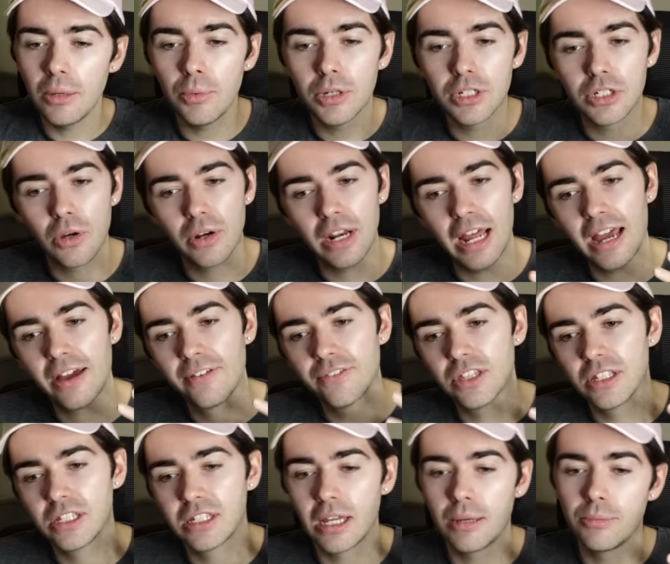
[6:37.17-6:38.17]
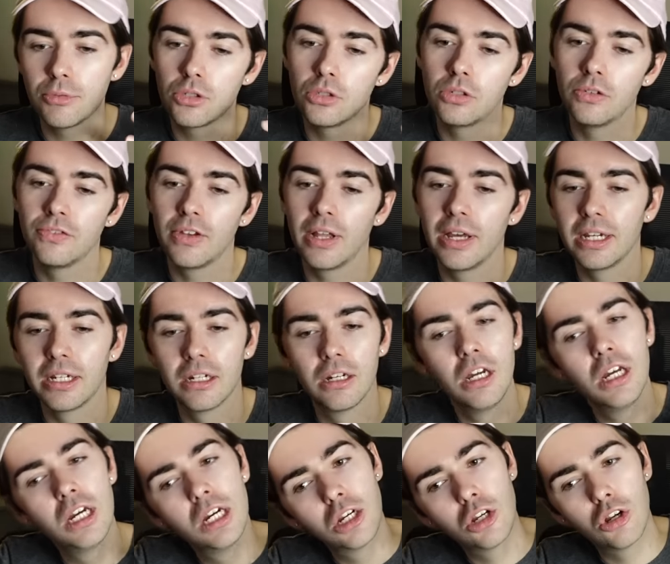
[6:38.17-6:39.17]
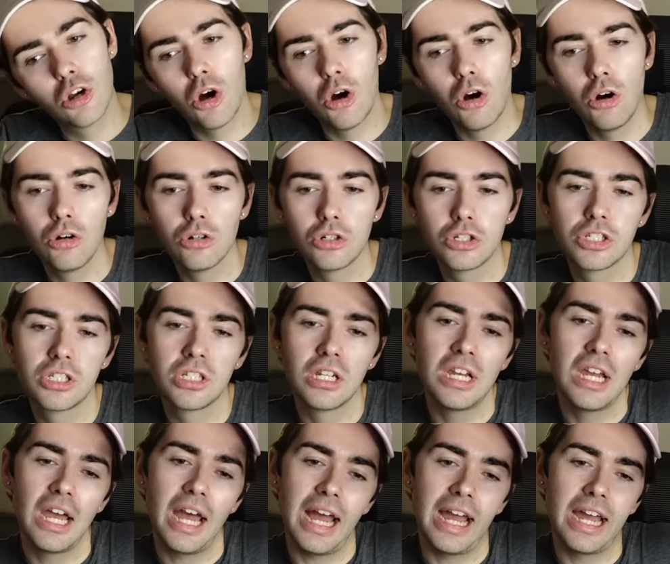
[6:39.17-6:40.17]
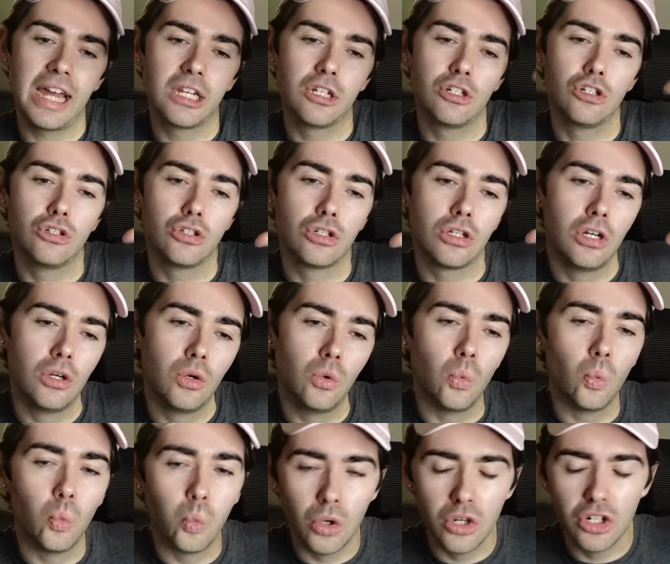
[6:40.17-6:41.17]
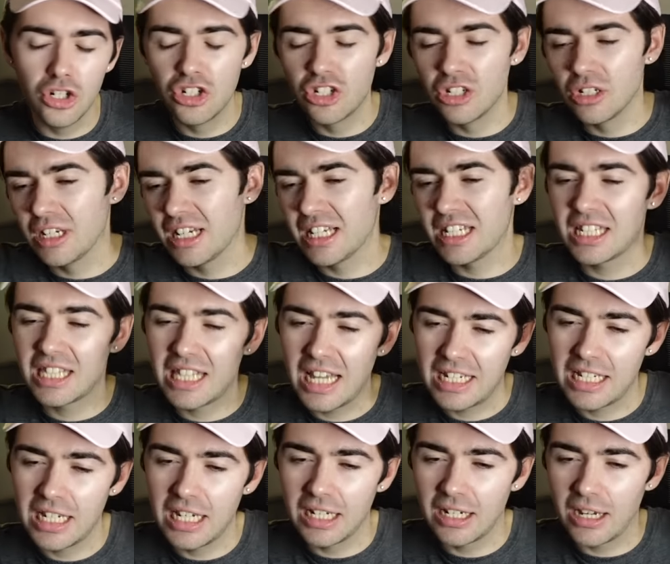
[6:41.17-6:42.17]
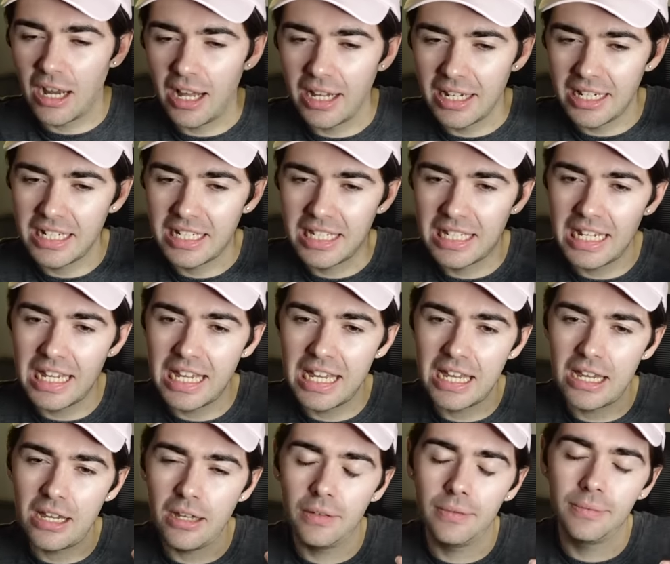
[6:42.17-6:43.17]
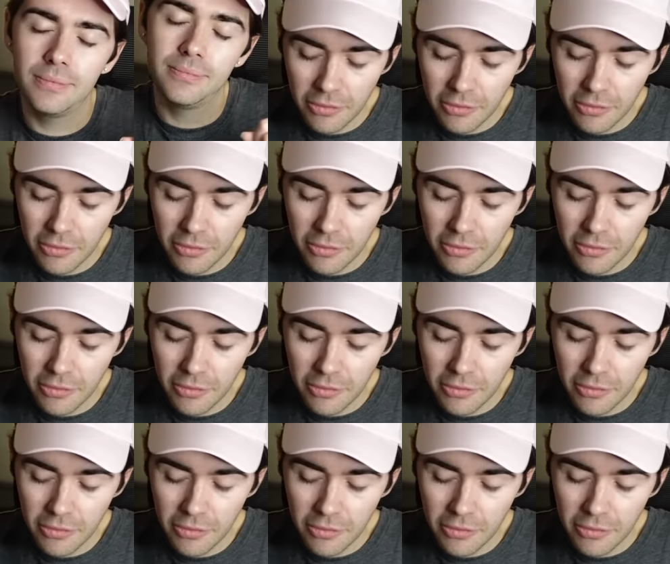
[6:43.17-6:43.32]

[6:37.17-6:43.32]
We don't have the same sort of like cogs and wood aesthetic idea.